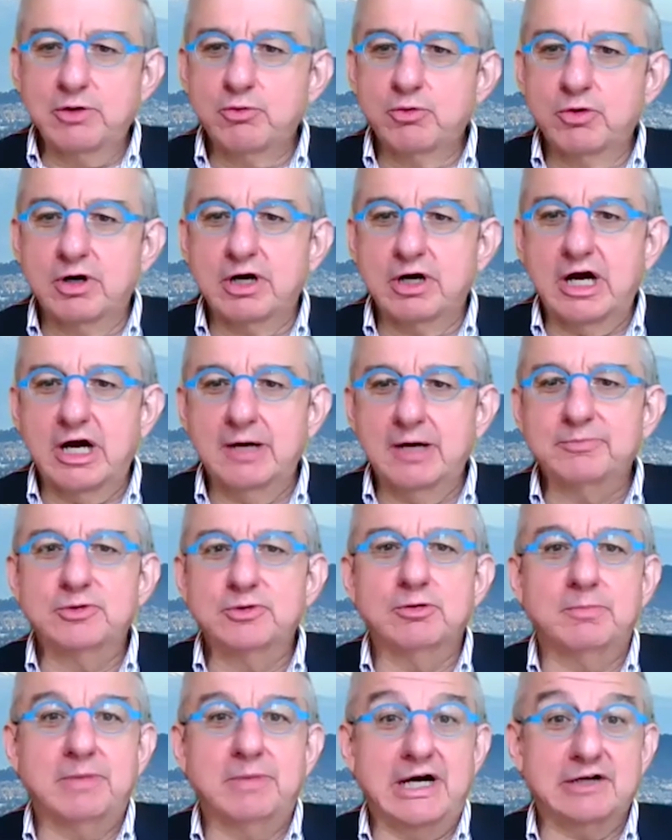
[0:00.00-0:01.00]
we're up to
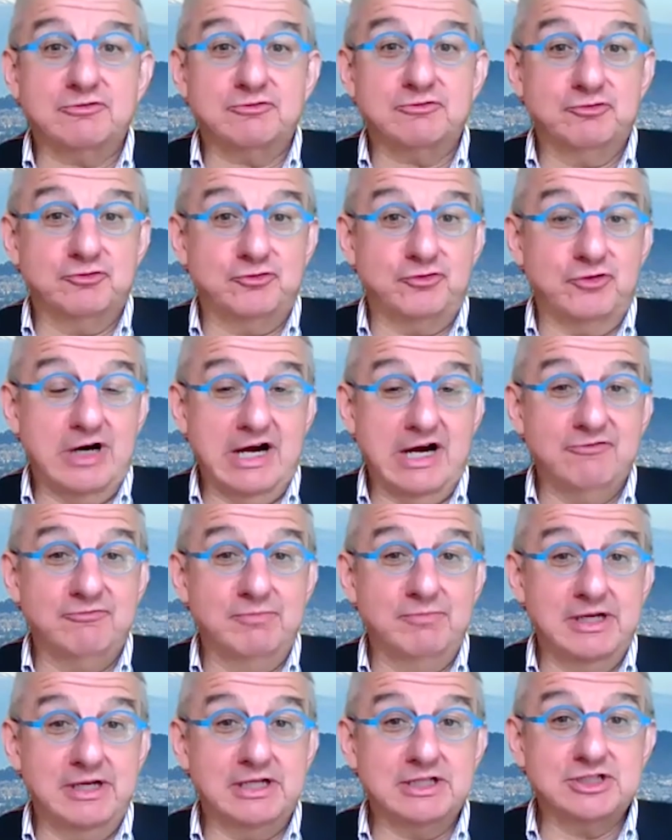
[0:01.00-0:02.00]
about 5
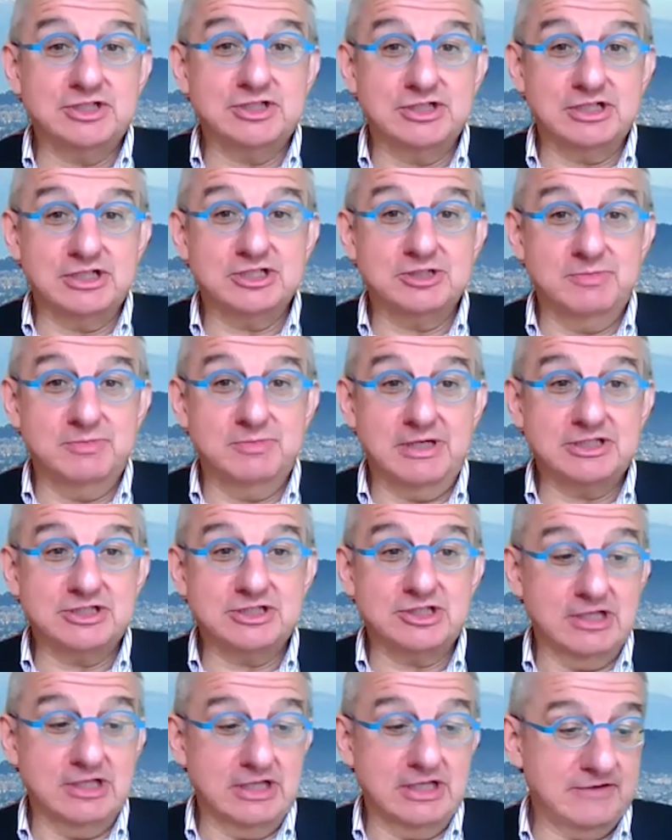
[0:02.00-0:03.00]
minutes, 6 minutes
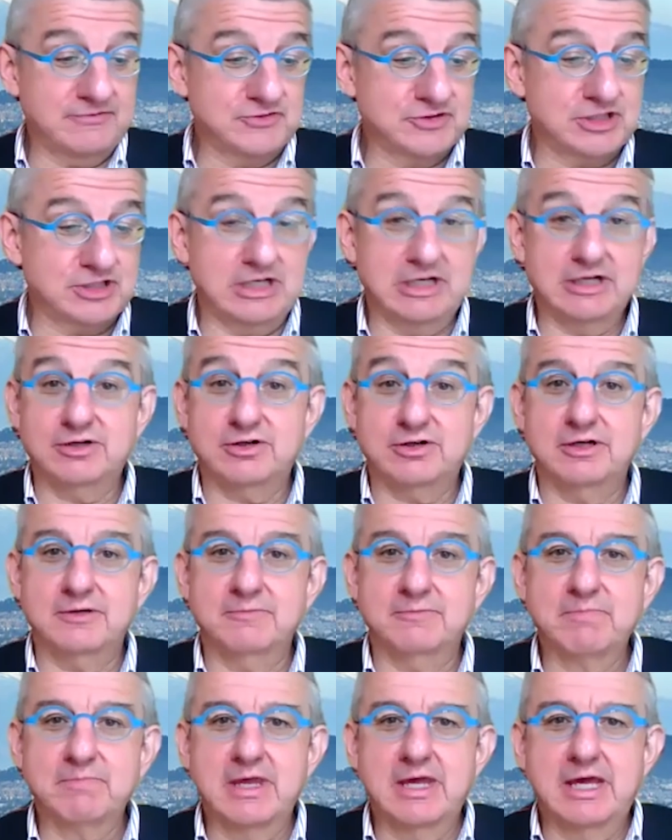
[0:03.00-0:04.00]
left, Sandra.
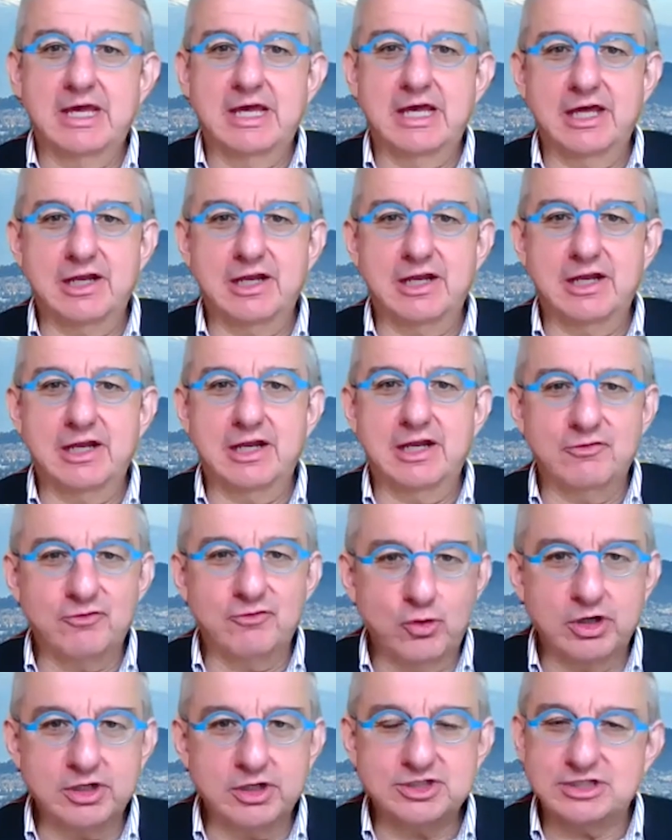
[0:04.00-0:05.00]
And of
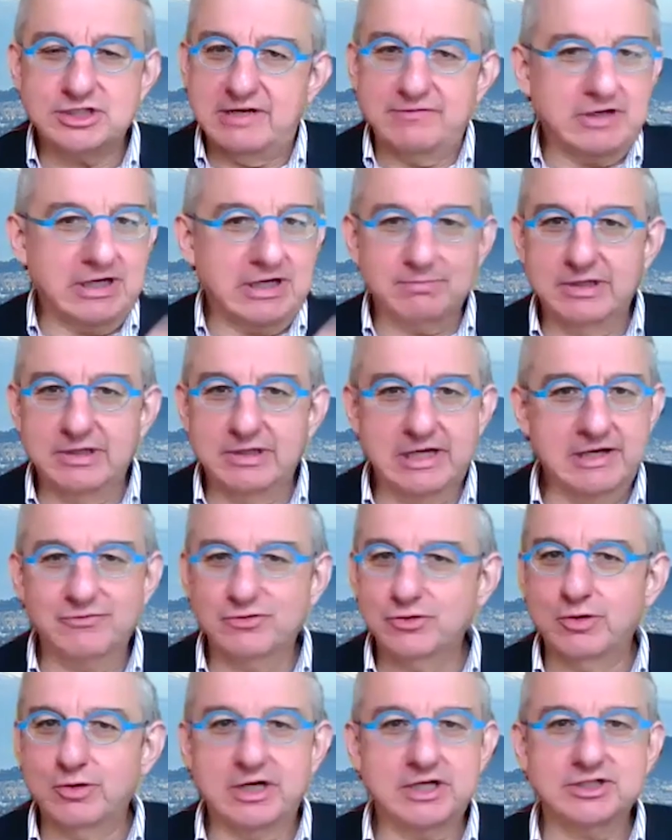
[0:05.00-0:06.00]
course, I've got plenty of
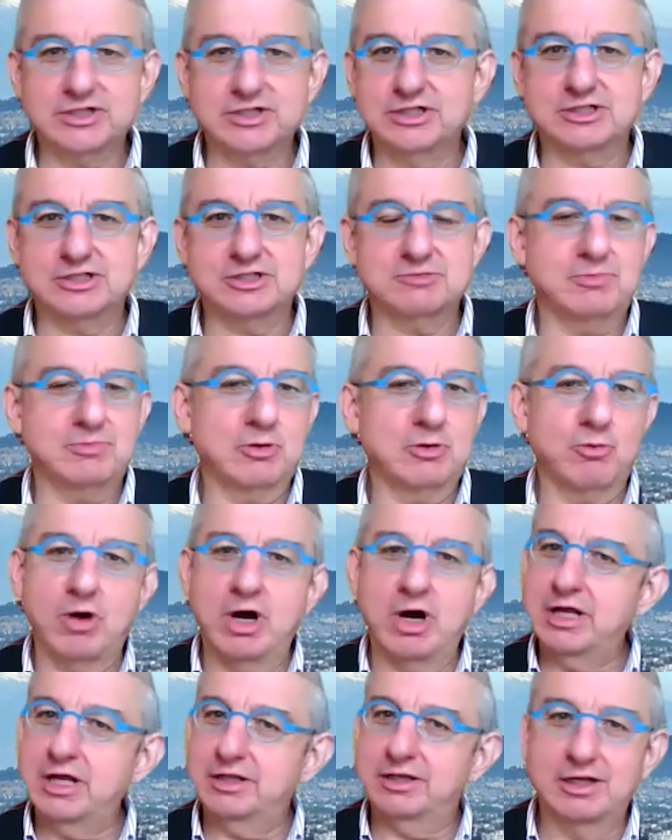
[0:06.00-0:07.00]
questions, but
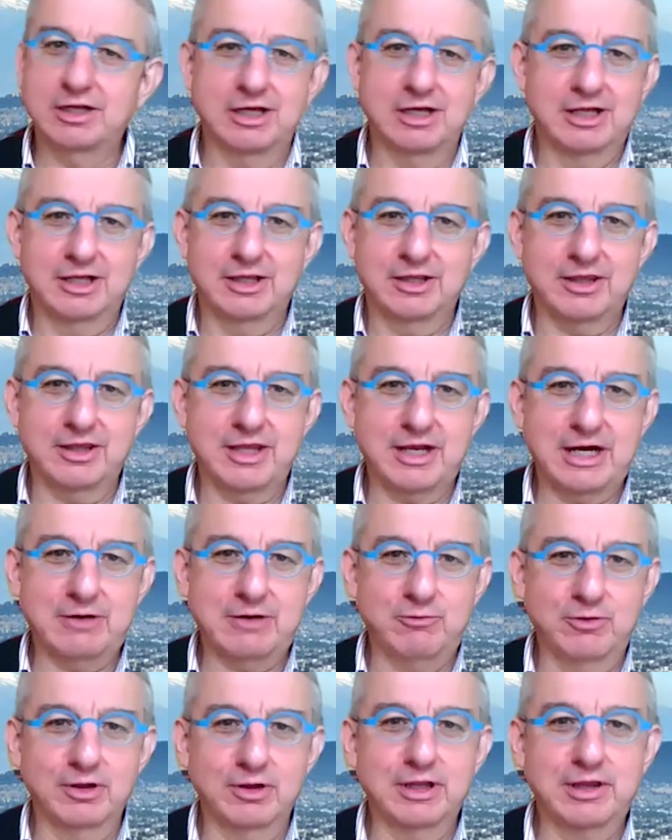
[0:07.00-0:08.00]
one that I
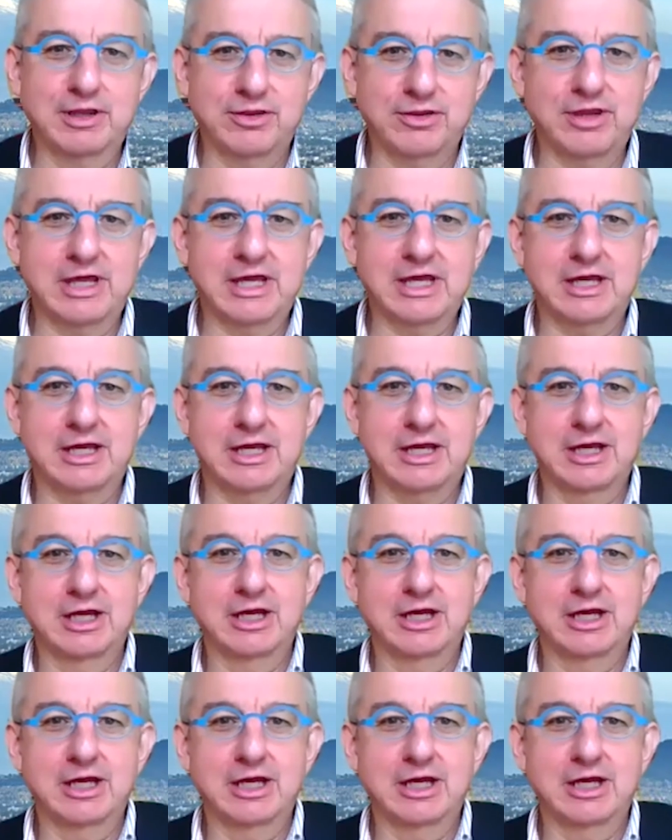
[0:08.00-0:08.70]
really think